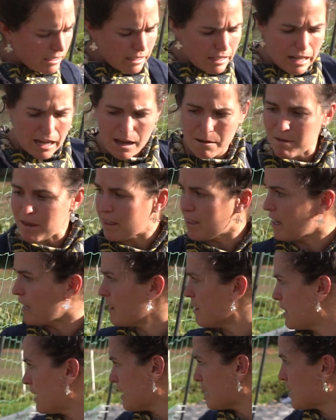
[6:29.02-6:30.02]
And
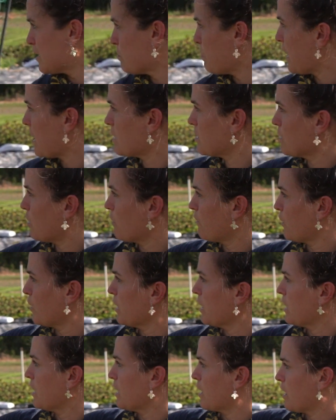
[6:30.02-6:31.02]
then this space over
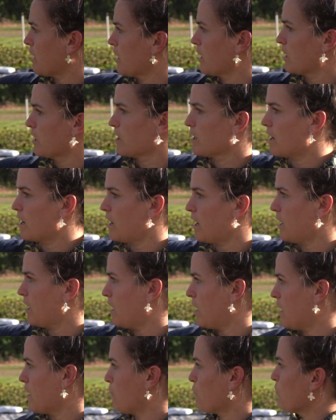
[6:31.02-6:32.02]
here,
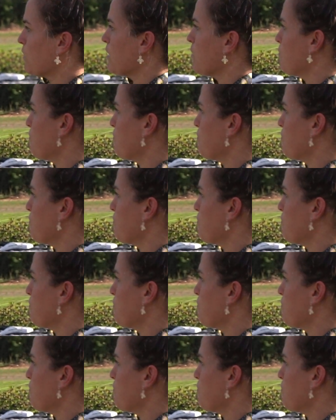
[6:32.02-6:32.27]
we